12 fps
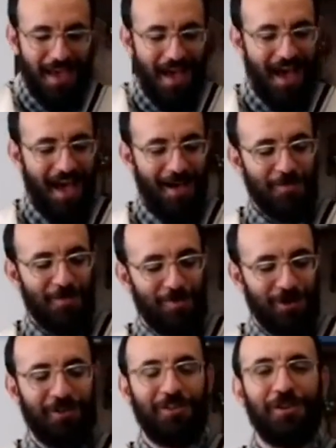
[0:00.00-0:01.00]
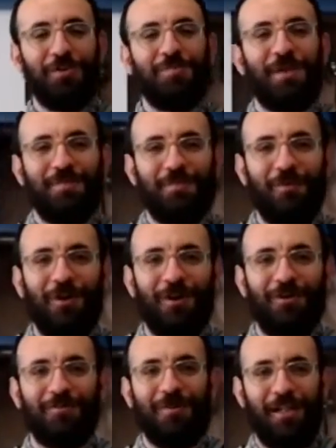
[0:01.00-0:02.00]
But a little bit
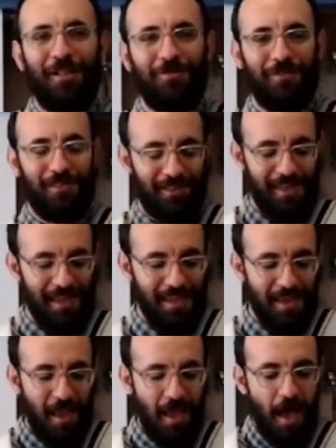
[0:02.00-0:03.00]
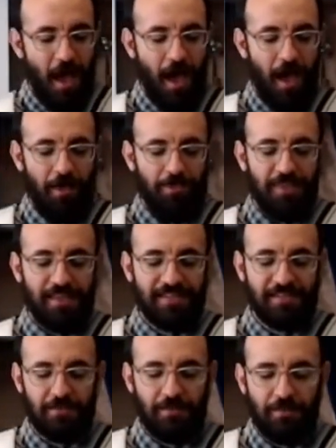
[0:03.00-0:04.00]
more relevantly,
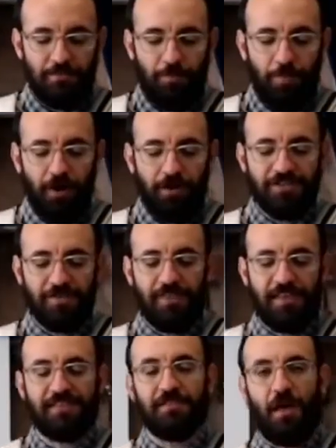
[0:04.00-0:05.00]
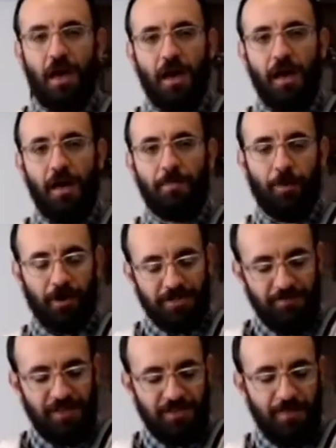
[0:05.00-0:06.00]
parts of this
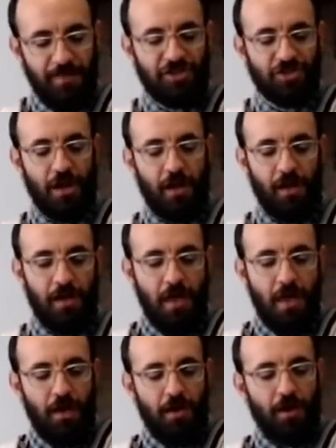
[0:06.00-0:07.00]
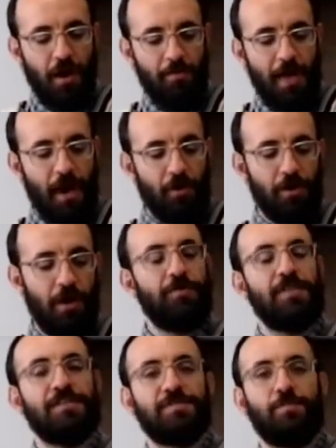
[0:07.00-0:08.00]
Mishnah come out
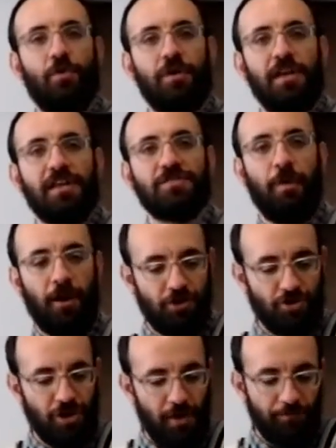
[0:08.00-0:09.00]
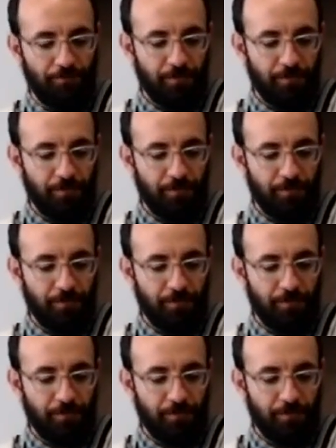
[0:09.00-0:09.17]
of this morning's Parshat.